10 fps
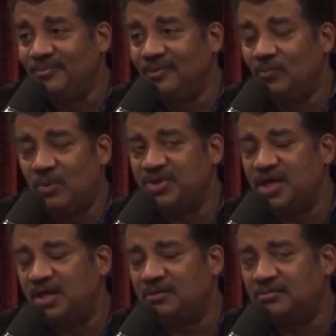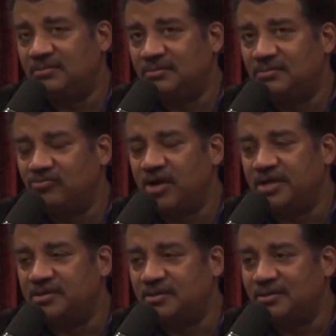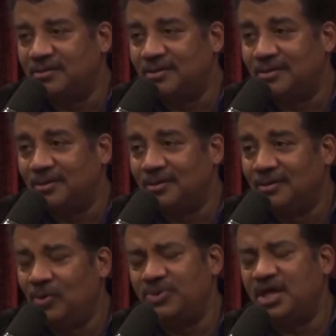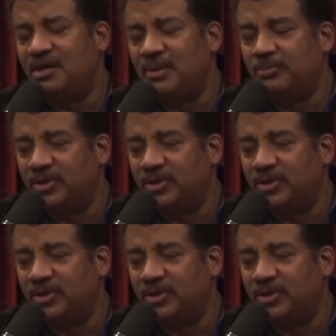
What would they write? What would they come up with?